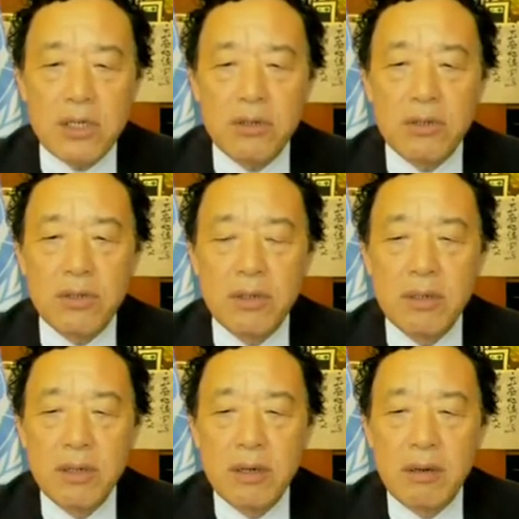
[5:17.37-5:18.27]
to
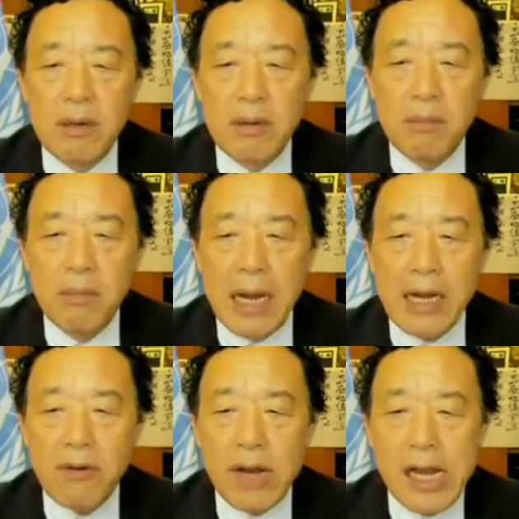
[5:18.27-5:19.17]

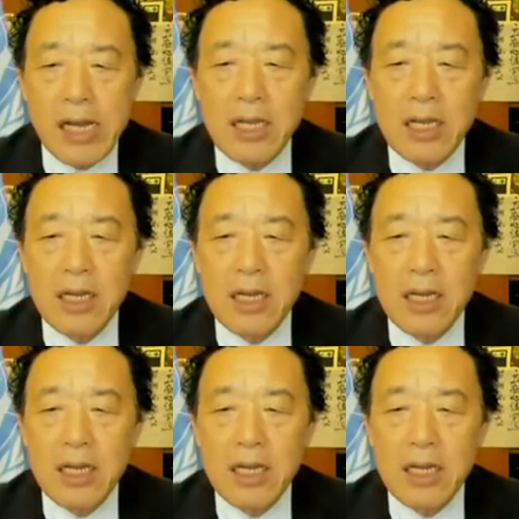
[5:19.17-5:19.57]
migrate,